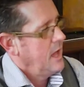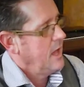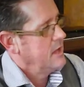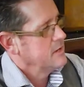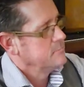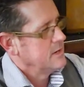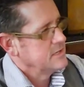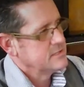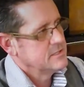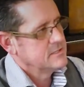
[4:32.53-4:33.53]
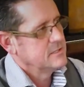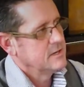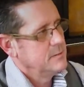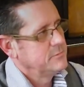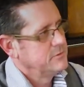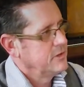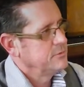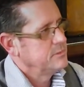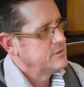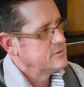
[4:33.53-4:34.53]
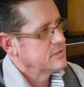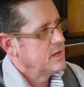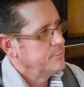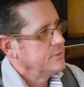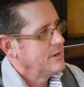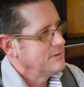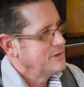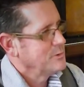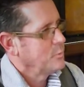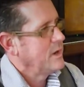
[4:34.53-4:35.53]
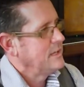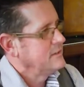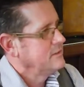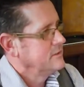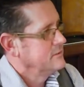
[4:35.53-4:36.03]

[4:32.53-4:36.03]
And my assistant comes and tells me there's a couple out here waiting